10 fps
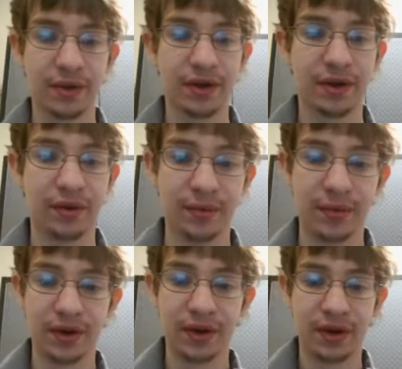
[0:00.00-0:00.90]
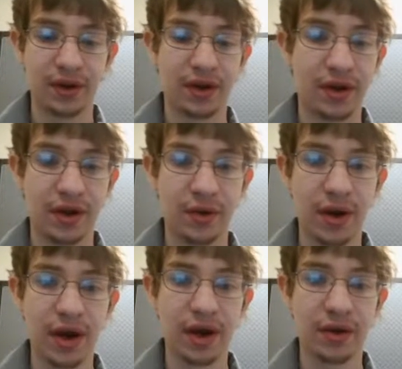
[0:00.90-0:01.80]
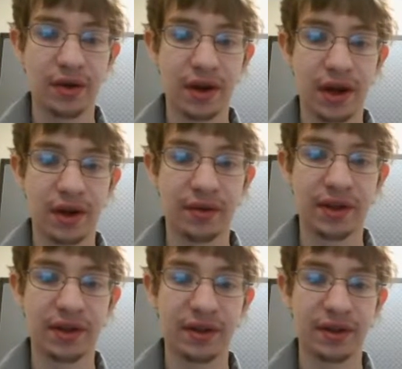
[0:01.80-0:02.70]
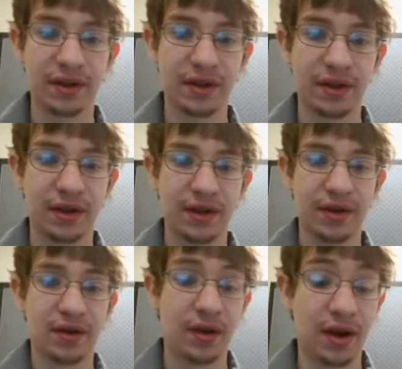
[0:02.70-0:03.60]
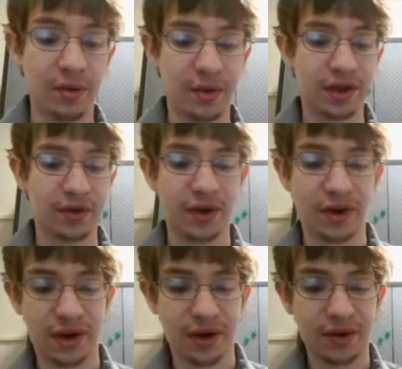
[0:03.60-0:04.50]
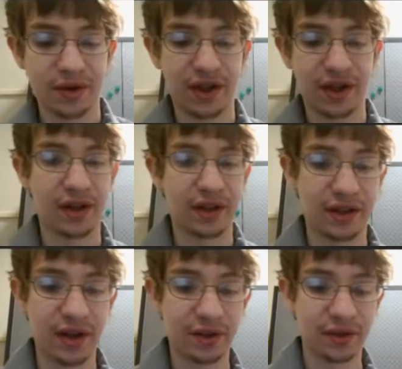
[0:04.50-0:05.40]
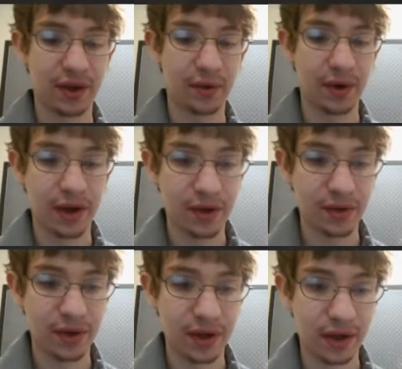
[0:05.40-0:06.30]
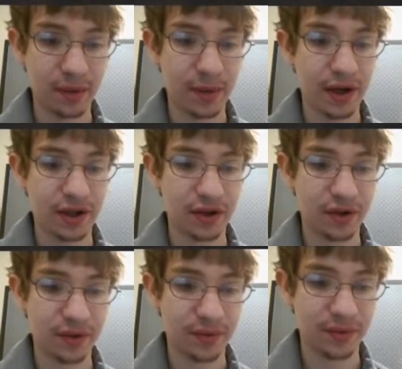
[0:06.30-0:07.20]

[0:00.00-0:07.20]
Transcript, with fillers: where you create your account. And once you create an account, you'll sign in. So I'll do that right now and get back to you.